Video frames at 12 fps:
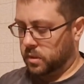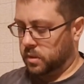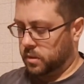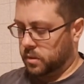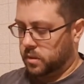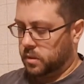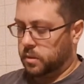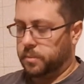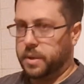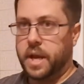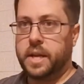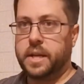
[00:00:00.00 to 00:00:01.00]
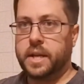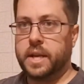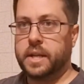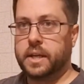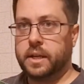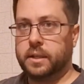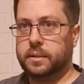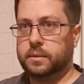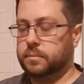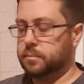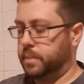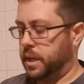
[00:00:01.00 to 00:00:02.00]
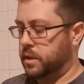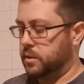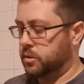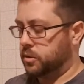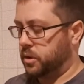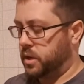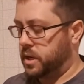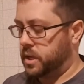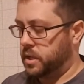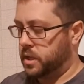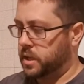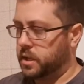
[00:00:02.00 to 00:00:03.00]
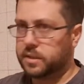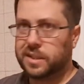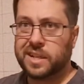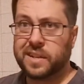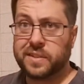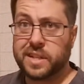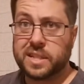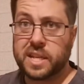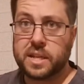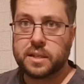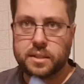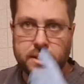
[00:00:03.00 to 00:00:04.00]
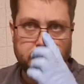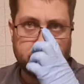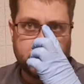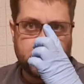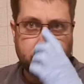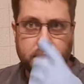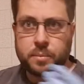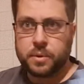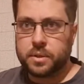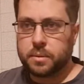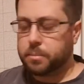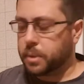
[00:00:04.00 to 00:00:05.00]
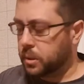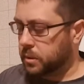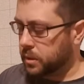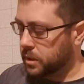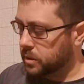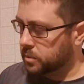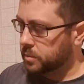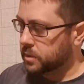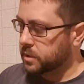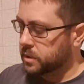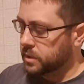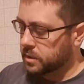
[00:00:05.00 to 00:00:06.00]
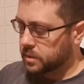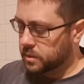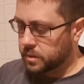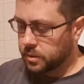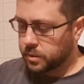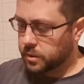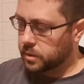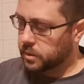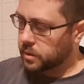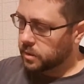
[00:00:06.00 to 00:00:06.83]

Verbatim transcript: I've got my handy-dandy little paint tray thingy, because I didn't have any tins and I didn't want to use a bowl at home because it's no good.